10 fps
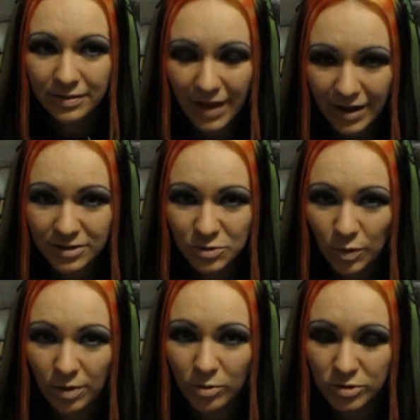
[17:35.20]
That is
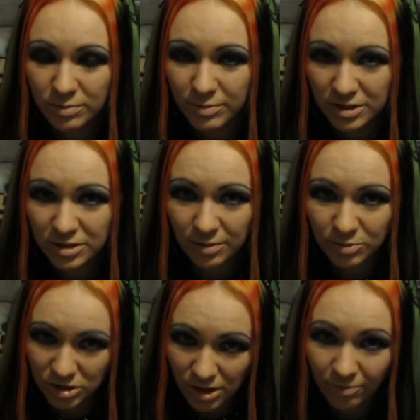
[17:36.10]
where most of the
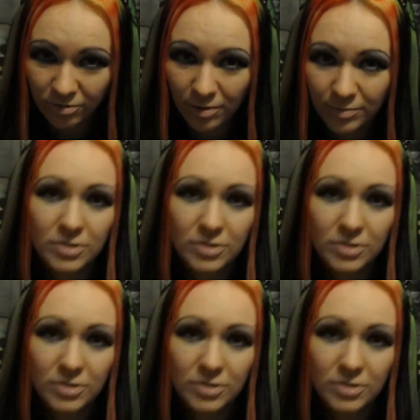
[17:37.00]
misconceptions come from,